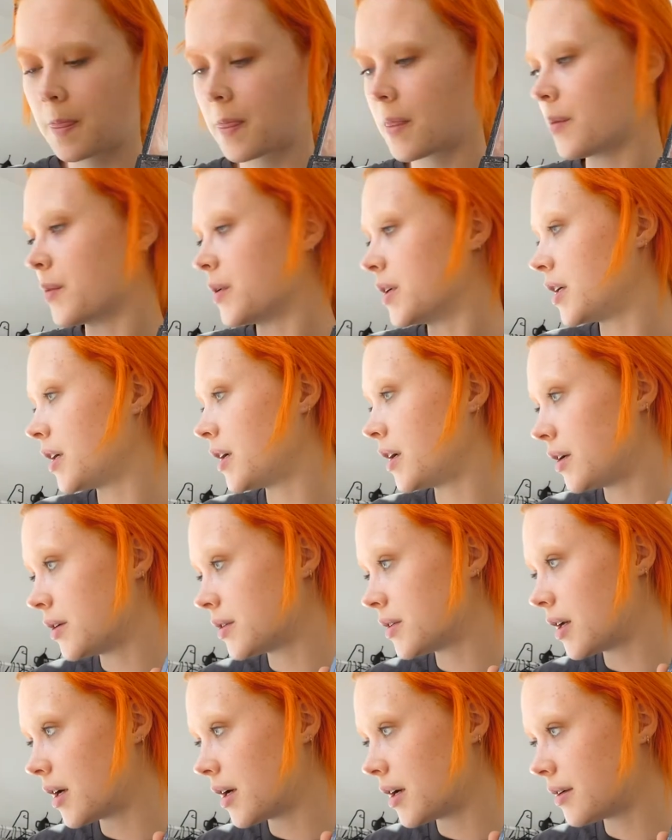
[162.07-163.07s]
Where did I use
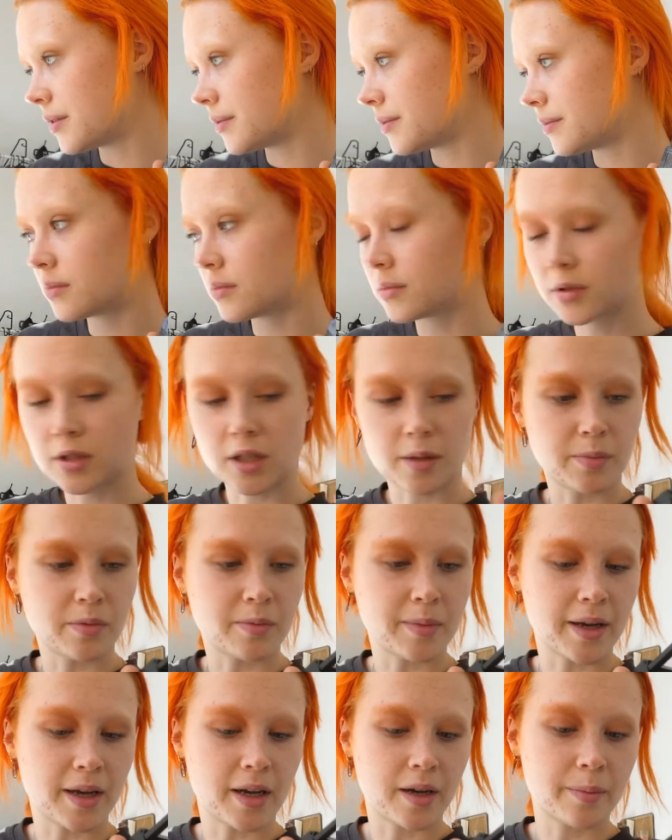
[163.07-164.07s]
that? On top of
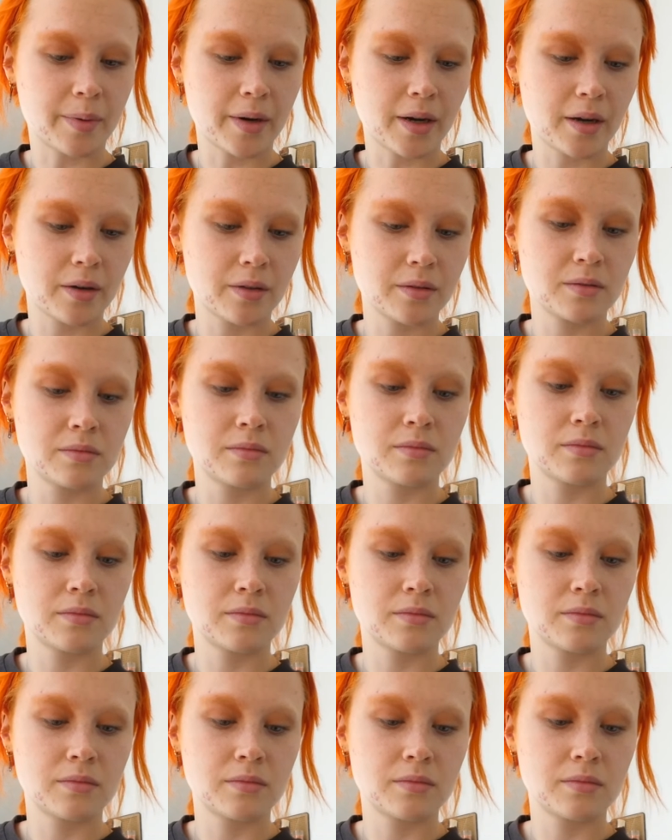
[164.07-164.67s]
my eyebrow.